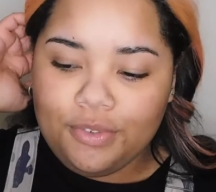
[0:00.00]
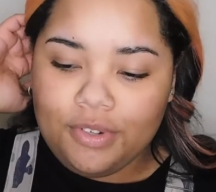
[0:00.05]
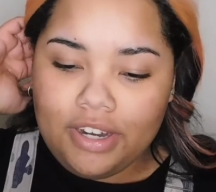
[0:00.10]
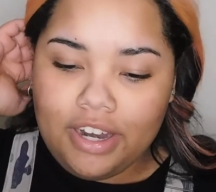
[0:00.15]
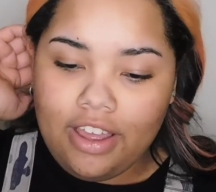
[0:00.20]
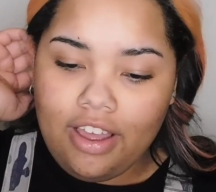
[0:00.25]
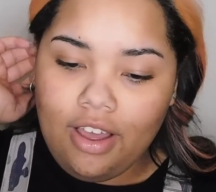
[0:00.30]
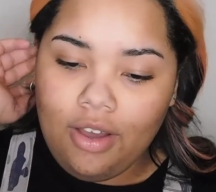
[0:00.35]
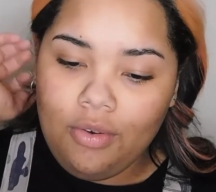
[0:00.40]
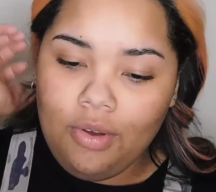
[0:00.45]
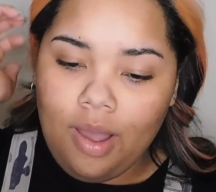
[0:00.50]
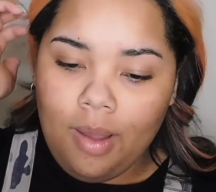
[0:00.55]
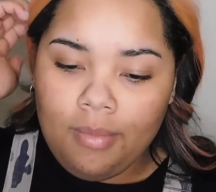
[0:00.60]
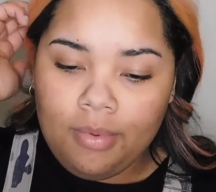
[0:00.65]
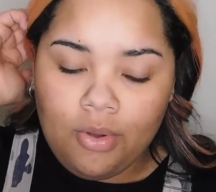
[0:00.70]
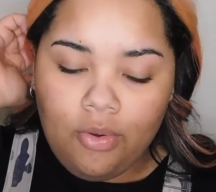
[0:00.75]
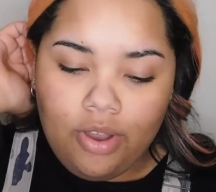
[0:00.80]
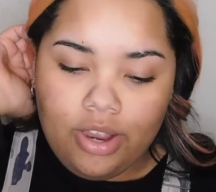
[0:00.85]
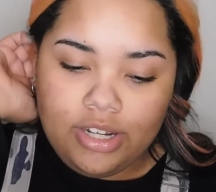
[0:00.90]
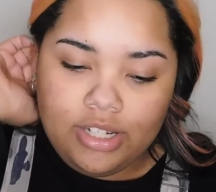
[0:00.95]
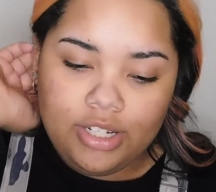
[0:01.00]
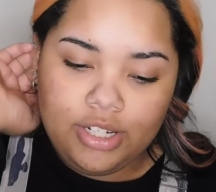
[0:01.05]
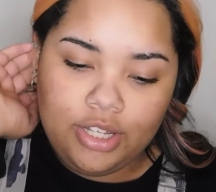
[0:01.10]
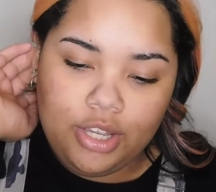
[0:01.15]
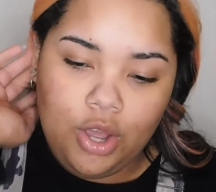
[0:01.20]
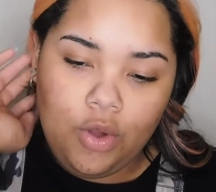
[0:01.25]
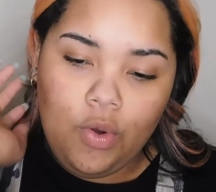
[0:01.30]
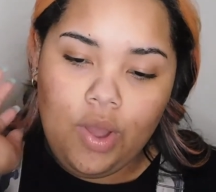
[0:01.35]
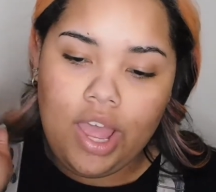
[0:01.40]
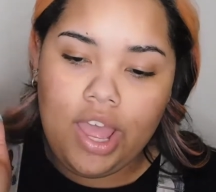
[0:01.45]
now I'm going to
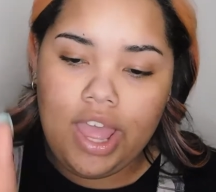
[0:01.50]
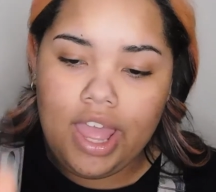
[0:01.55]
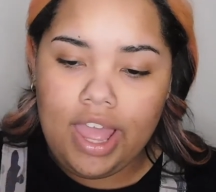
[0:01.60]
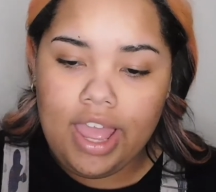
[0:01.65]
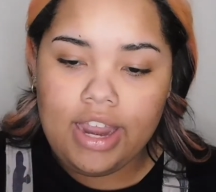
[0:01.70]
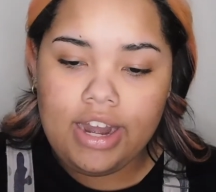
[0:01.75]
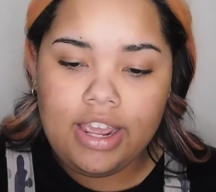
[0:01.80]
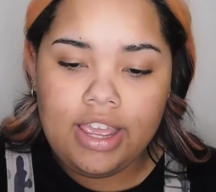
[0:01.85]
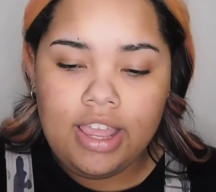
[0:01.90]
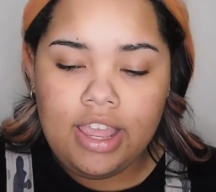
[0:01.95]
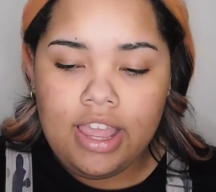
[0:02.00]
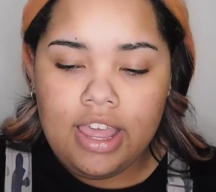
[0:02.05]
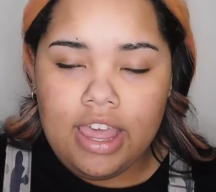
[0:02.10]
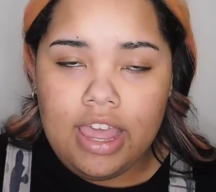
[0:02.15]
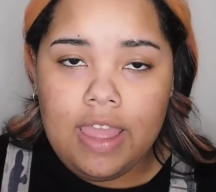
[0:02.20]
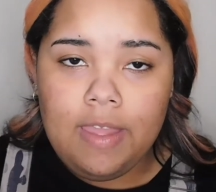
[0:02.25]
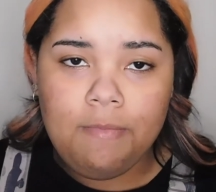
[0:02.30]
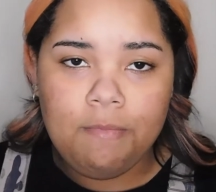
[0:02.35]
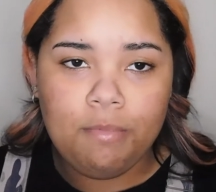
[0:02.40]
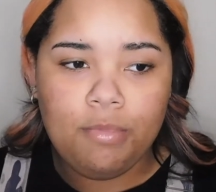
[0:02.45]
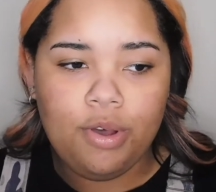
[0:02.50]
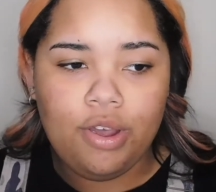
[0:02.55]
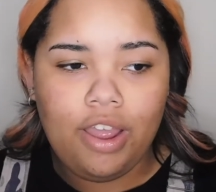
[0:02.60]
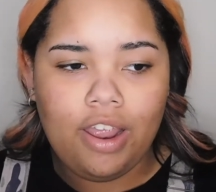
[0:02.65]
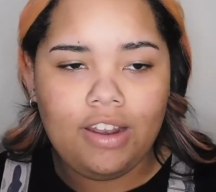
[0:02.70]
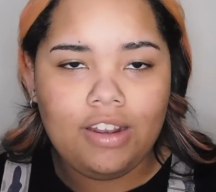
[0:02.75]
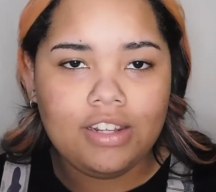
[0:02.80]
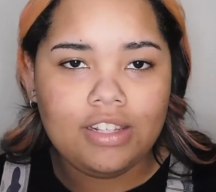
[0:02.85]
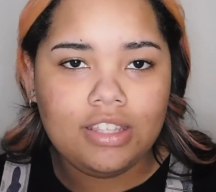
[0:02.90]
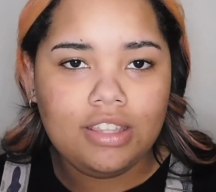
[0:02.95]
go ahead and put
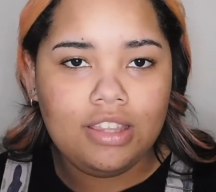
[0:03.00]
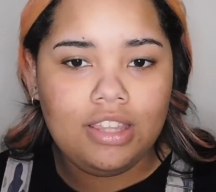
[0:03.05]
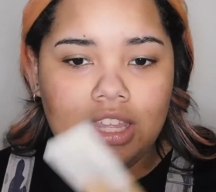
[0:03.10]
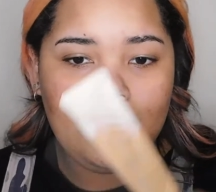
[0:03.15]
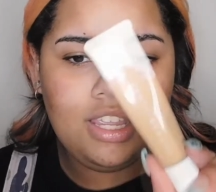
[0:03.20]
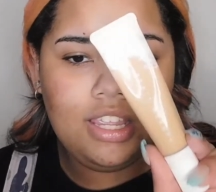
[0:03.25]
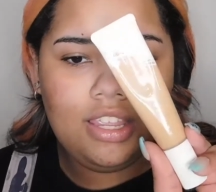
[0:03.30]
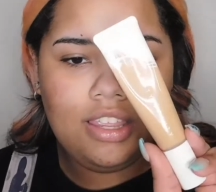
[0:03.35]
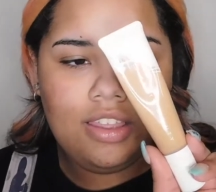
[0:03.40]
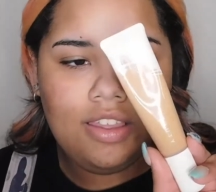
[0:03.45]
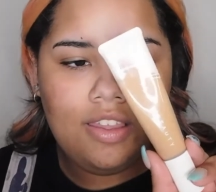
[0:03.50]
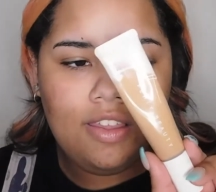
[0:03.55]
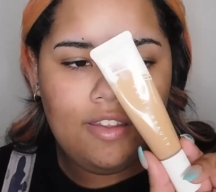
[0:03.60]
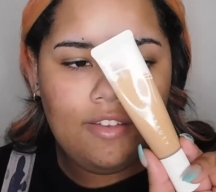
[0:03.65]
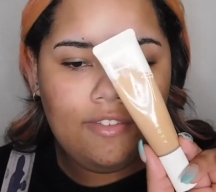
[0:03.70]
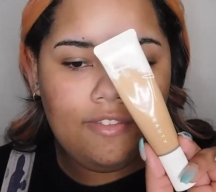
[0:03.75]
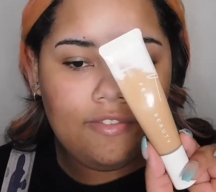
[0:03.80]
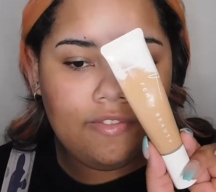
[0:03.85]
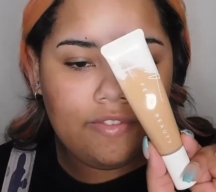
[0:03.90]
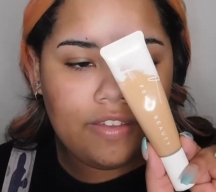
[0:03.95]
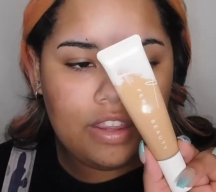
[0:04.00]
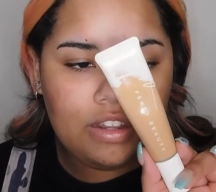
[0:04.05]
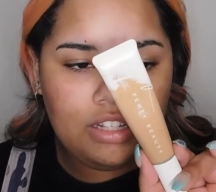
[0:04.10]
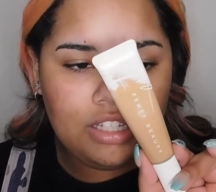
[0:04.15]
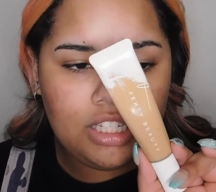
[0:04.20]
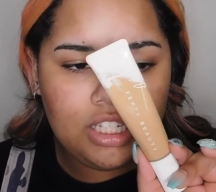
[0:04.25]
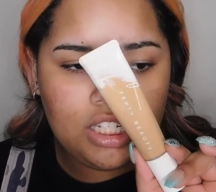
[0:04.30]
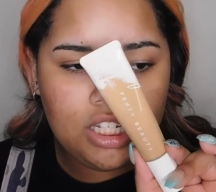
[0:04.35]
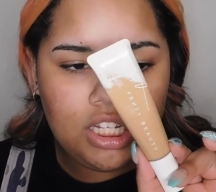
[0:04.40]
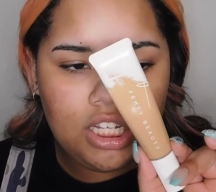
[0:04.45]
the
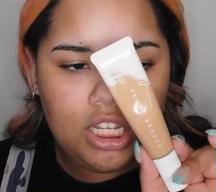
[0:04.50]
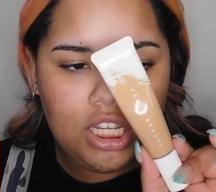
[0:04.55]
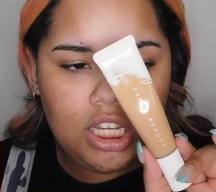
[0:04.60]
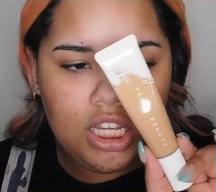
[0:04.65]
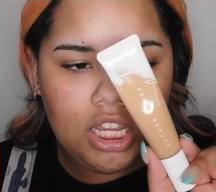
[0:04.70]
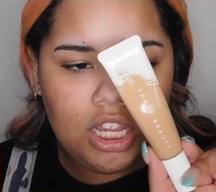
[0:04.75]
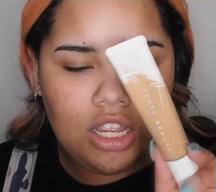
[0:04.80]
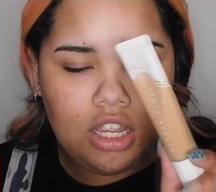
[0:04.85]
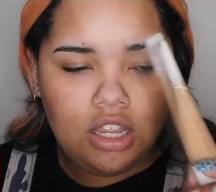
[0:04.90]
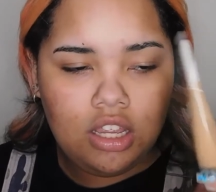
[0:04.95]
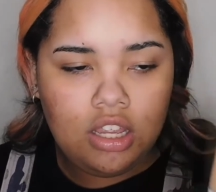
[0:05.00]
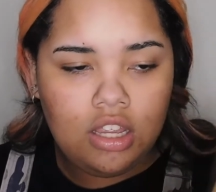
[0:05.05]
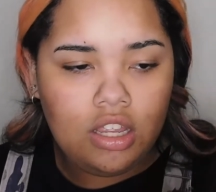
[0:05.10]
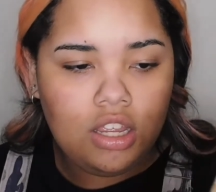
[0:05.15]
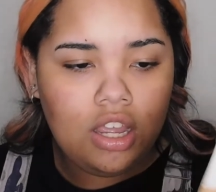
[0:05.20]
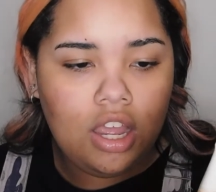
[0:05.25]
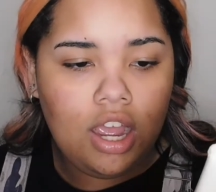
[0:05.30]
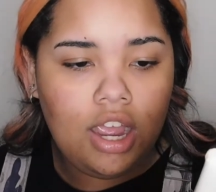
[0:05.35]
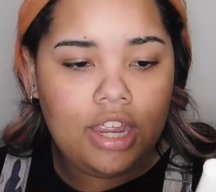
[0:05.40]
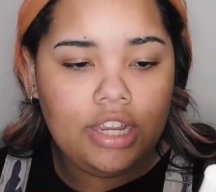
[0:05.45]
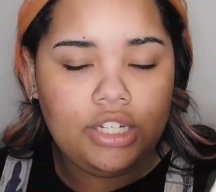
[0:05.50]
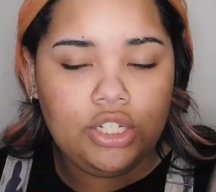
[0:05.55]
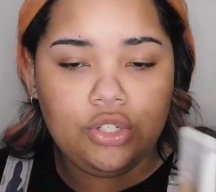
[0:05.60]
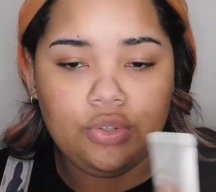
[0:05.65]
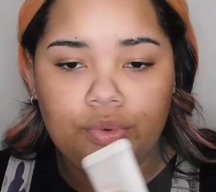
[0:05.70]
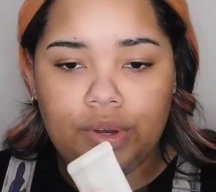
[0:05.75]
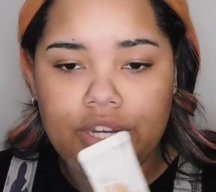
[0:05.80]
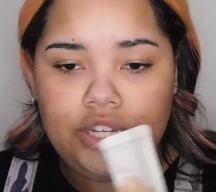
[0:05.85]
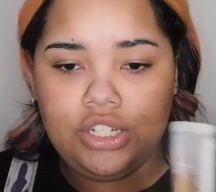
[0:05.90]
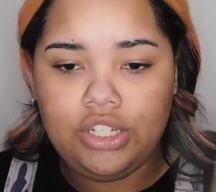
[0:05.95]
Fenty
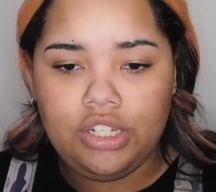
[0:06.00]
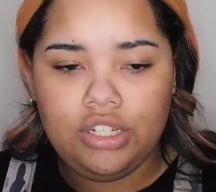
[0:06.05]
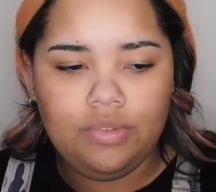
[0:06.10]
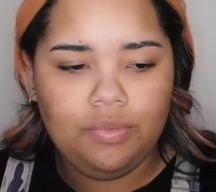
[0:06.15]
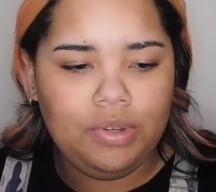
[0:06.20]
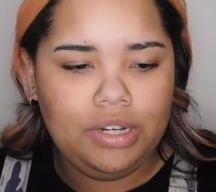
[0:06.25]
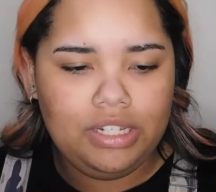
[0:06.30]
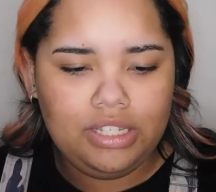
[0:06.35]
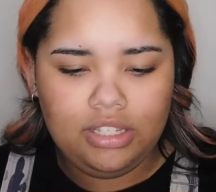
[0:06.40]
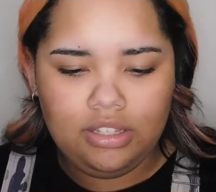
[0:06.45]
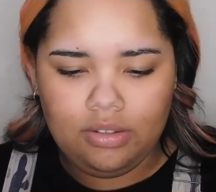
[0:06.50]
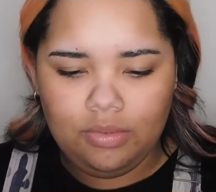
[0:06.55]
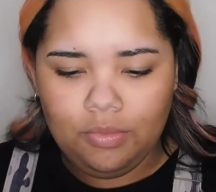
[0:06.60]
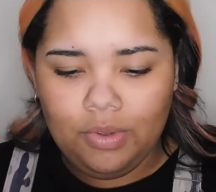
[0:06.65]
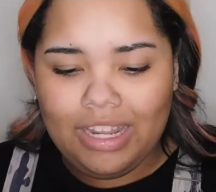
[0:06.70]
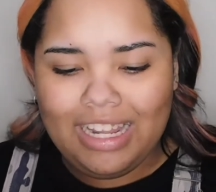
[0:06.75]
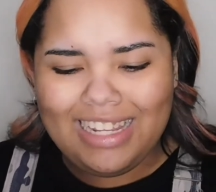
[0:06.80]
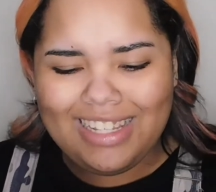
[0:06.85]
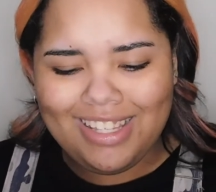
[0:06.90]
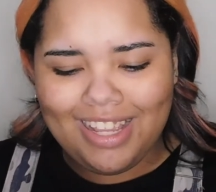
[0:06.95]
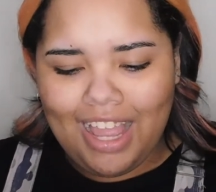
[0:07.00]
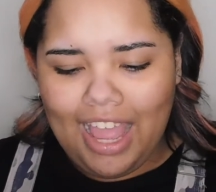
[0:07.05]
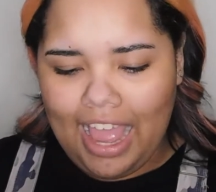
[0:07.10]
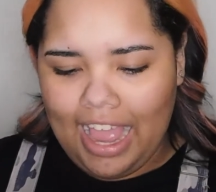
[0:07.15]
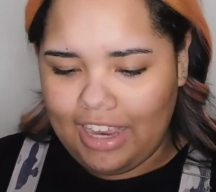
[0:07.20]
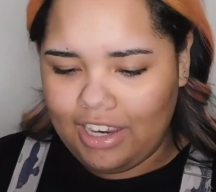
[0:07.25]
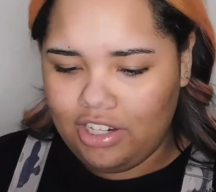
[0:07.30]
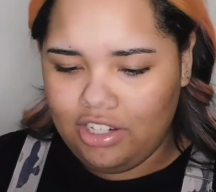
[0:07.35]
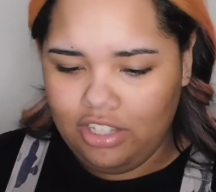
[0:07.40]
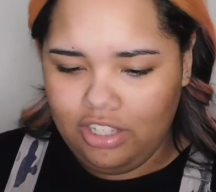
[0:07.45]
hydration, what is it
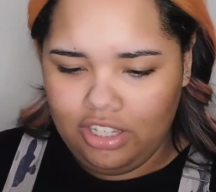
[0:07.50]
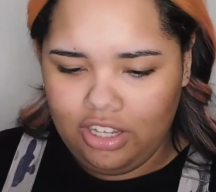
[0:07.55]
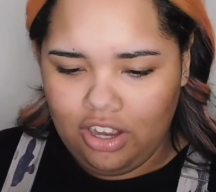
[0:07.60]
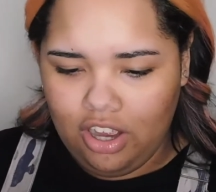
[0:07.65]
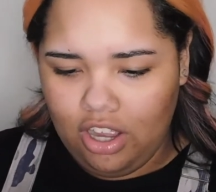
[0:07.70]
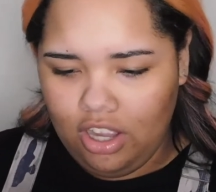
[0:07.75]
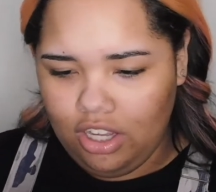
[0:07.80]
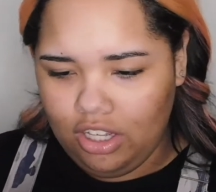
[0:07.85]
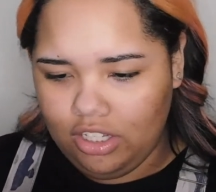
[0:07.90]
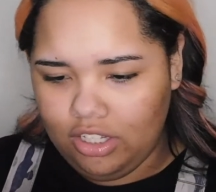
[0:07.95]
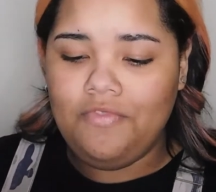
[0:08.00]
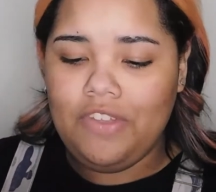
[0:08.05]
actually called?